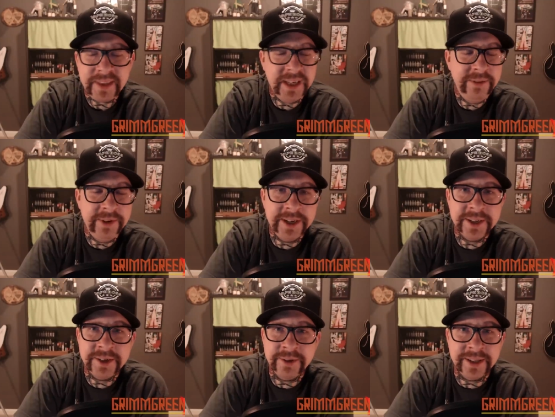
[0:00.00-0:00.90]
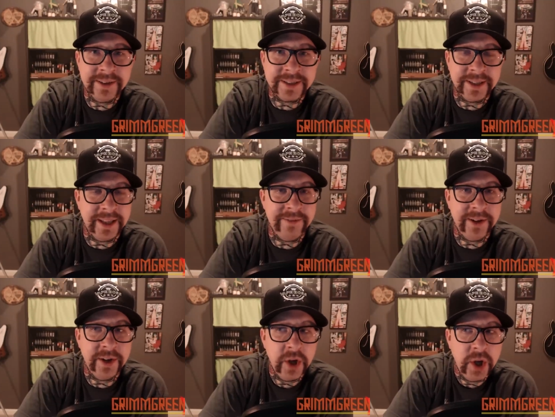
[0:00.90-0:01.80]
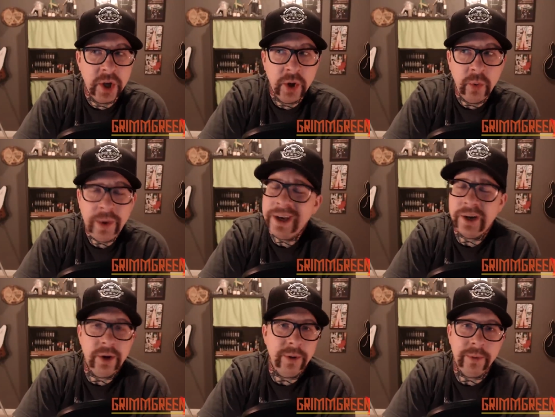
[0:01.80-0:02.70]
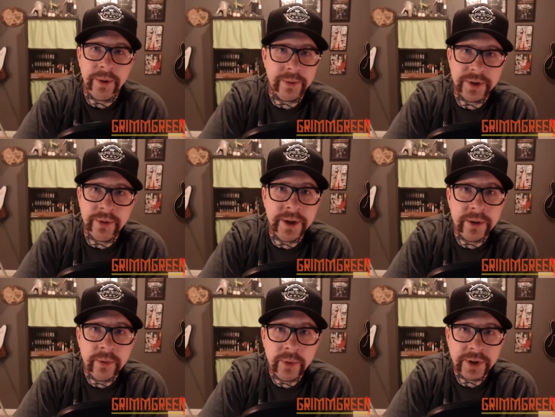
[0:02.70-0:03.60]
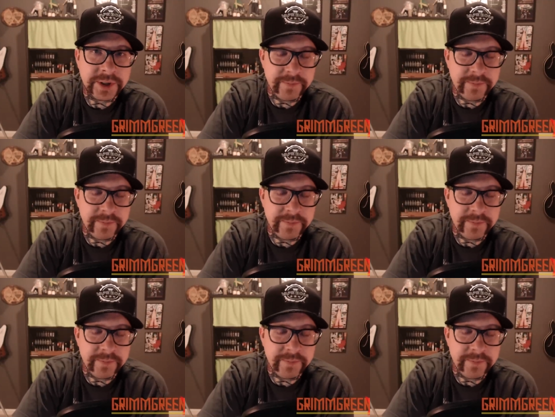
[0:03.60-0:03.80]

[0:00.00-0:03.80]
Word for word: even into 2011, we didn't know what we were doing. We were just